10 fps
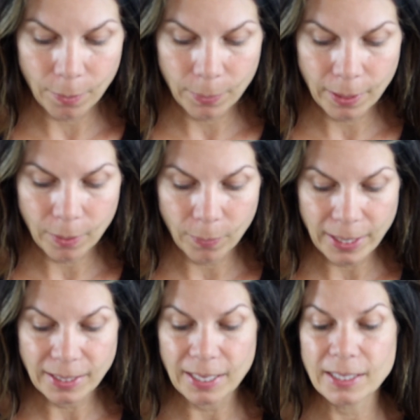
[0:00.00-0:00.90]
One of the
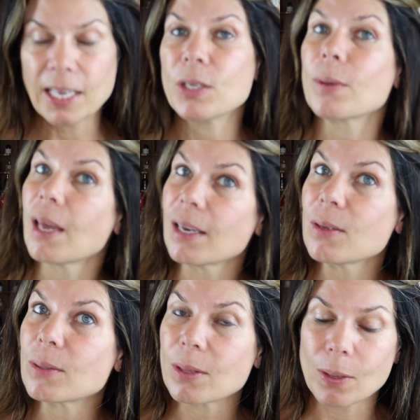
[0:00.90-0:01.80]
ways they said you can
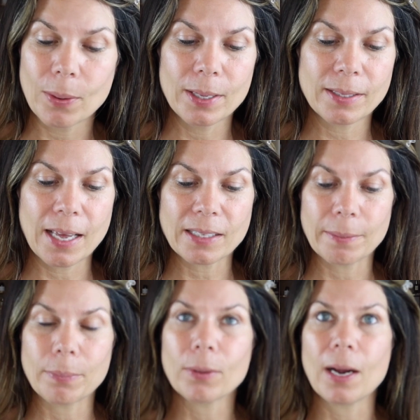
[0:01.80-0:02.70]
use it, though, is as
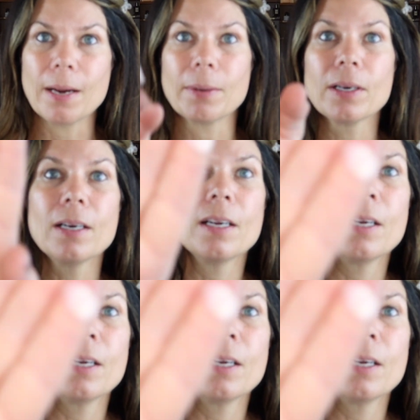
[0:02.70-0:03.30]
a primer.